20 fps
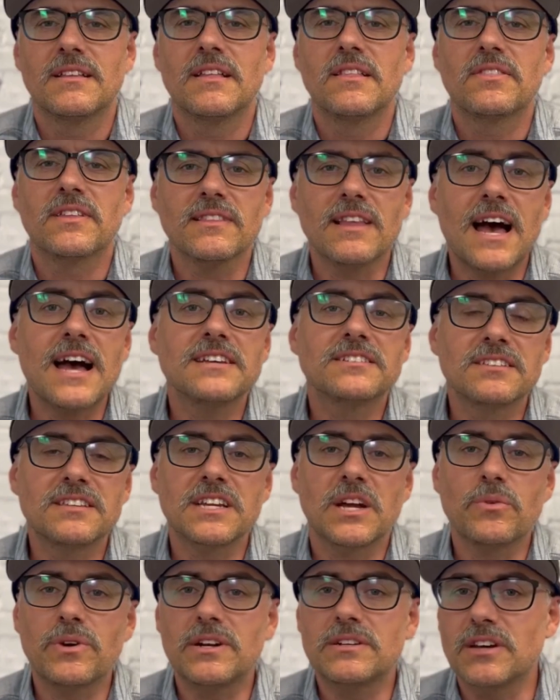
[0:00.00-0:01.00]
The last thing I
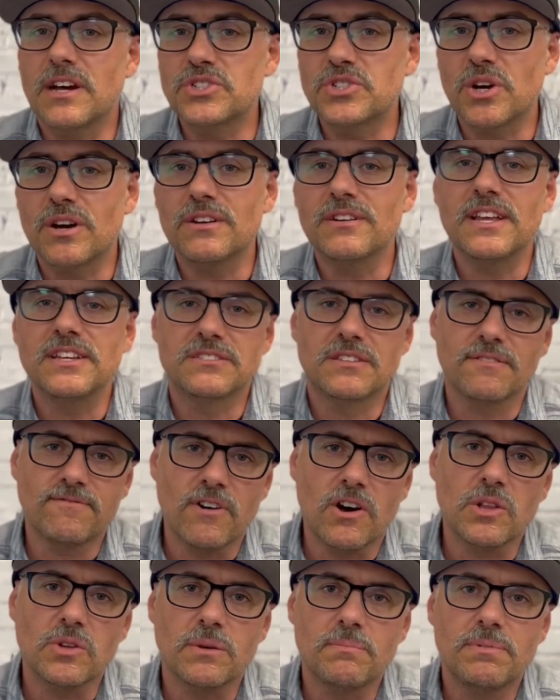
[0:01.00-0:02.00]
want to touch on is the
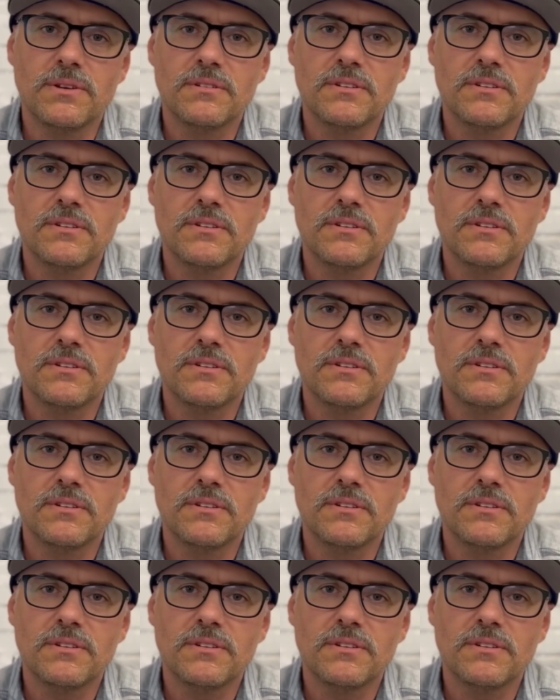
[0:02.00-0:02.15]
follow-up.